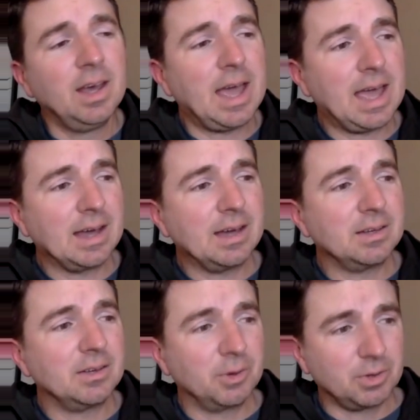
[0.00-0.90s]

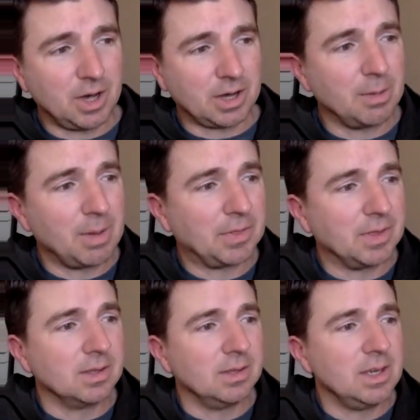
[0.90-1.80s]
And they're talking about
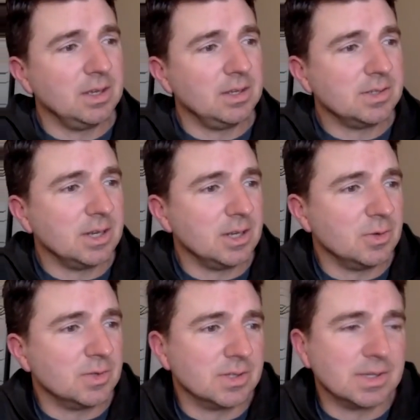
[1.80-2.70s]
the easy to
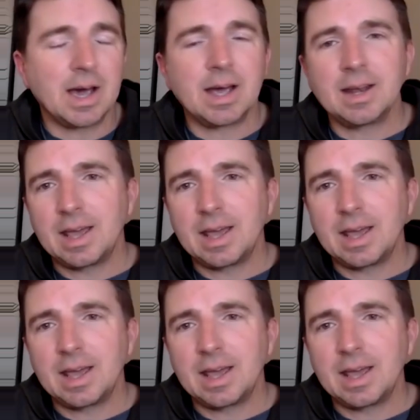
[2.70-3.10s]
use design,